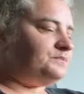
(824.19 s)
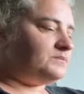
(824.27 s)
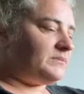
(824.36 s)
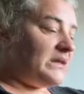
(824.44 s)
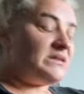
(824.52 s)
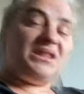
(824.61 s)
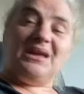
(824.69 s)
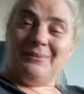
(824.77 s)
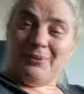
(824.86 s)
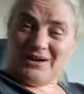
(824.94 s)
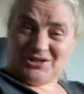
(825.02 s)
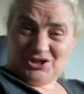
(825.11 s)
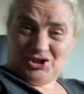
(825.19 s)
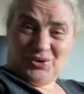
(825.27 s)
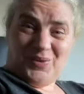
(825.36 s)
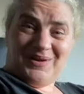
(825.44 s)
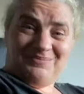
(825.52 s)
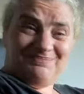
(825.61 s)
It's a theatre practitioner
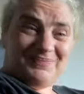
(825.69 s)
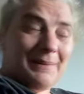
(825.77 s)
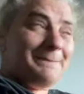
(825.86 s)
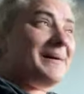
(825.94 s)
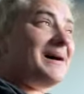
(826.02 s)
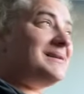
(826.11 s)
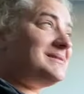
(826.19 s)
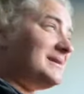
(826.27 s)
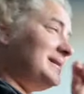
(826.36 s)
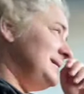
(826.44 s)
one, but